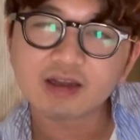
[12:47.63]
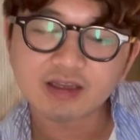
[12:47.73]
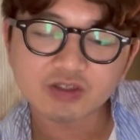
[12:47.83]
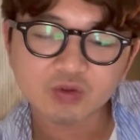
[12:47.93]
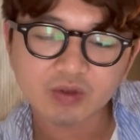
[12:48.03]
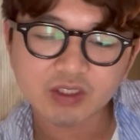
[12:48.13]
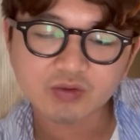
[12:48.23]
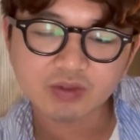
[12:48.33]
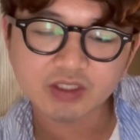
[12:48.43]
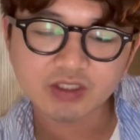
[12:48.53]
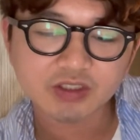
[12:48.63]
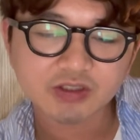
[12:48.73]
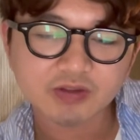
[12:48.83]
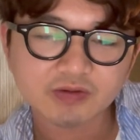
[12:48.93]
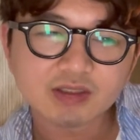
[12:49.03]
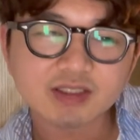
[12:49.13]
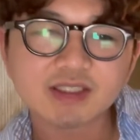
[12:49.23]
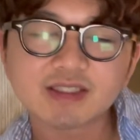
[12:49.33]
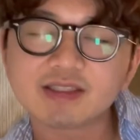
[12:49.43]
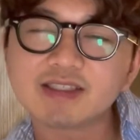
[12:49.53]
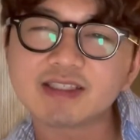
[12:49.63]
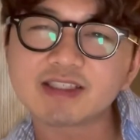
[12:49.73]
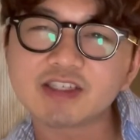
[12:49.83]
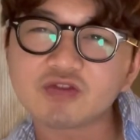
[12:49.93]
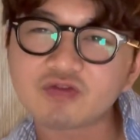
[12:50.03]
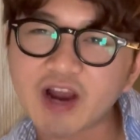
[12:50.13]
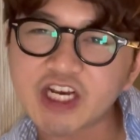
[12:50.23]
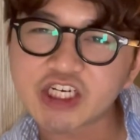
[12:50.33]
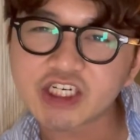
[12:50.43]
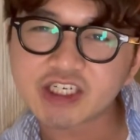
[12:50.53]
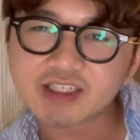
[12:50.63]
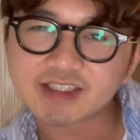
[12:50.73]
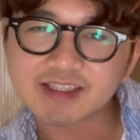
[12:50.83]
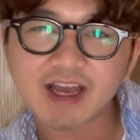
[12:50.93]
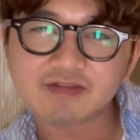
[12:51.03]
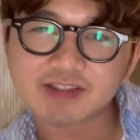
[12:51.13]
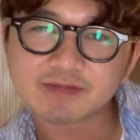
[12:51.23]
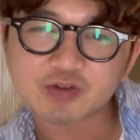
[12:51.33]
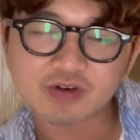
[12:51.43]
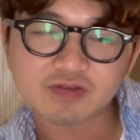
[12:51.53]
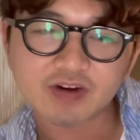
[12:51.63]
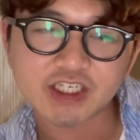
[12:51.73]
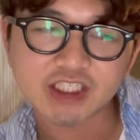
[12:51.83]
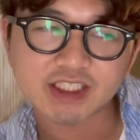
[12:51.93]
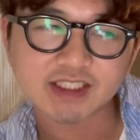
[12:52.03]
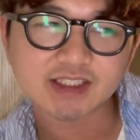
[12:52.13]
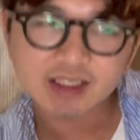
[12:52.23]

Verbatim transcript: In twenty twenty-two, does it, is it still fresh? Does it have some sort of freshness?